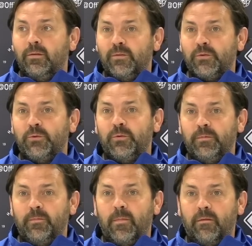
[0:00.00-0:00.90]
so
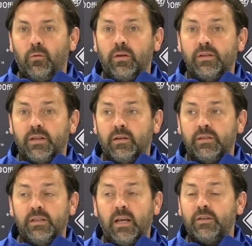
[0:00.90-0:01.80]
I've no concerns.
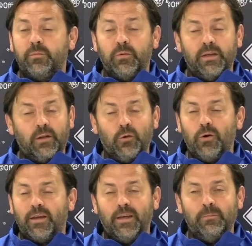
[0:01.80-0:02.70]
These guys have played a
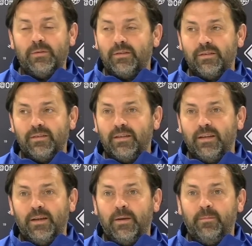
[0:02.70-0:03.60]
lot of games.
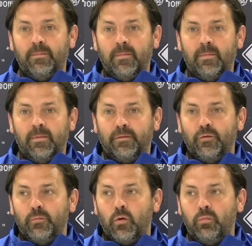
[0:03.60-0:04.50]
They're
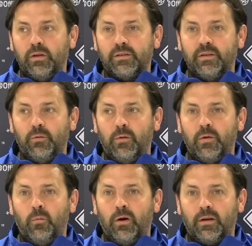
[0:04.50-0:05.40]
football players, they know how
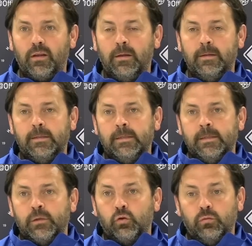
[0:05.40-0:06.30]
to work,
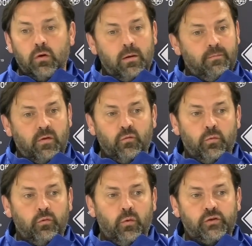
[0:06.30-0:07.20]
so
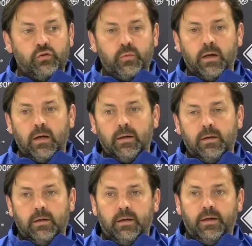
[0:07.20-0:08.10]
no issues with that.
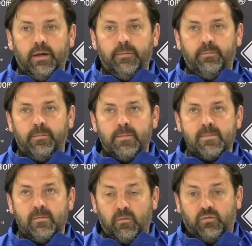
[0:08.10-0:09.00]

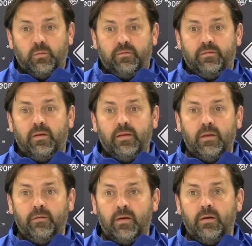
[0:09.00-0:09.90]
Obviously we've had
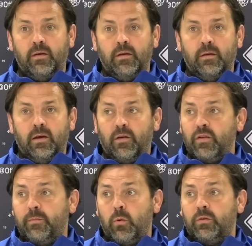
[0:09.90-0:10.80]
to have a
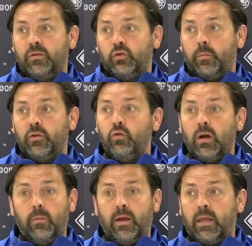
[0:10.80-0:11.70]
rebuilding job. I knew
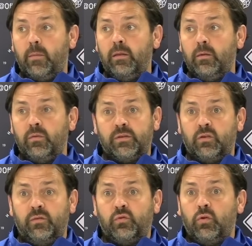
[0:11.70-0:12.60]
that when I came in, there was
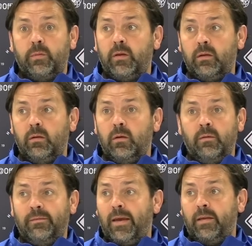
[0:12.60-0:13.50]
going to be
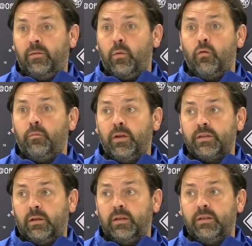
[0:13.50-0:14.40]
10-12
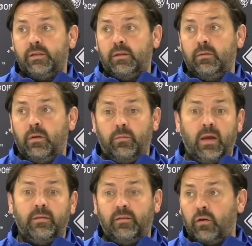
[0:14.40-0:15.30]
players at least that we
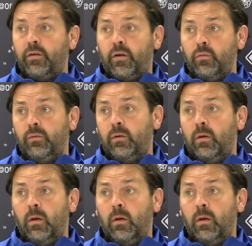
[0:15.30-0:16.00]
had to turn around.